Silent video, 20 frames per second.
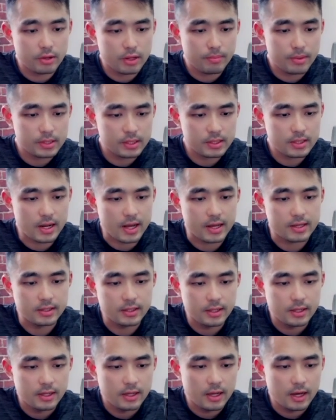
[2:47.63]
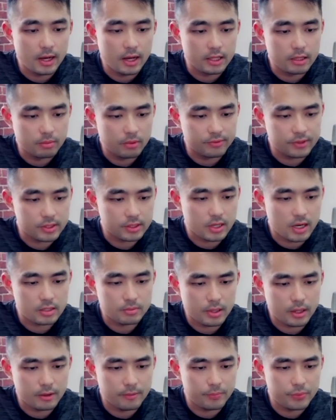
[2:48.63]
So in the business class, the professor
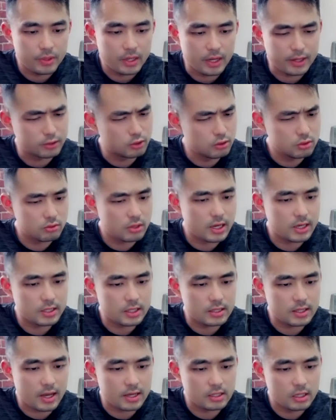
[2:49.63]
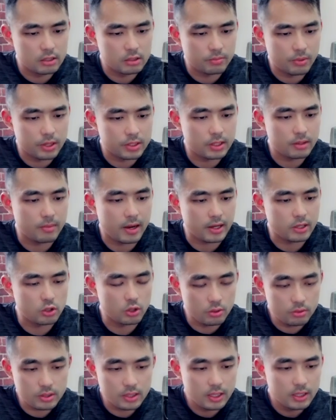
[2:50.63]
talks about like two strategies that a salesperson
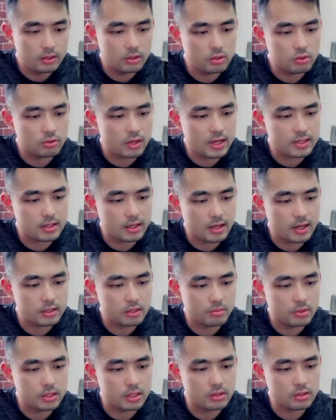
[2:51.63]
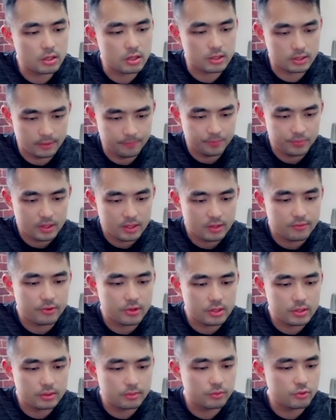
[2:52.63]
might use to address the customer's concerns. The
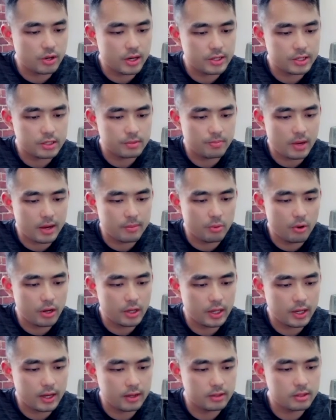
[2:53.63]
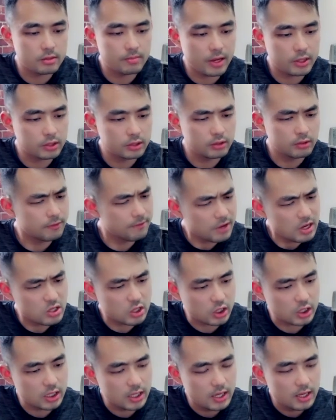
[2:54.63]
first strategy is by pointing out the special
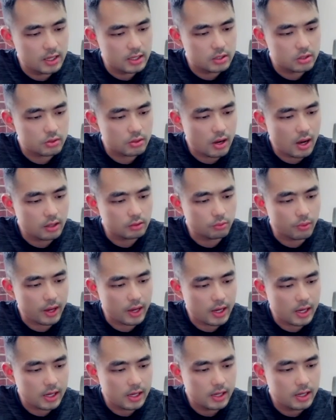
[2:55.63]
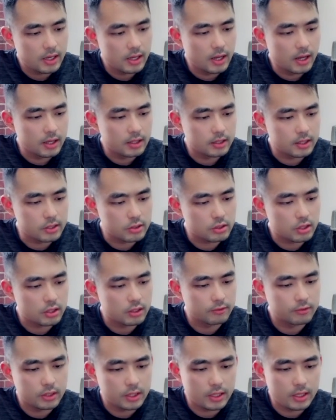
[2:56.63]
feature to outweigh the
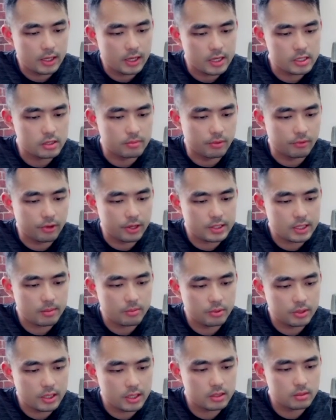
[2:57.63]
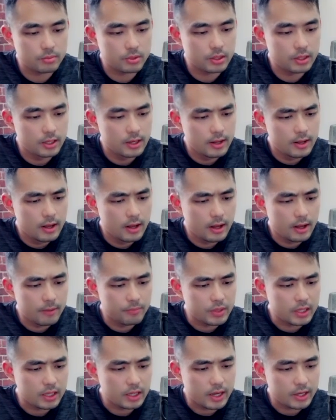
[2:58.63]
concern of the customer. For example, the customer
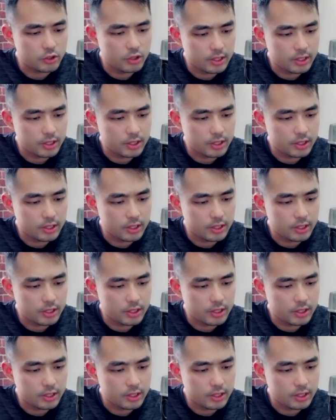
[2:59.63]
in an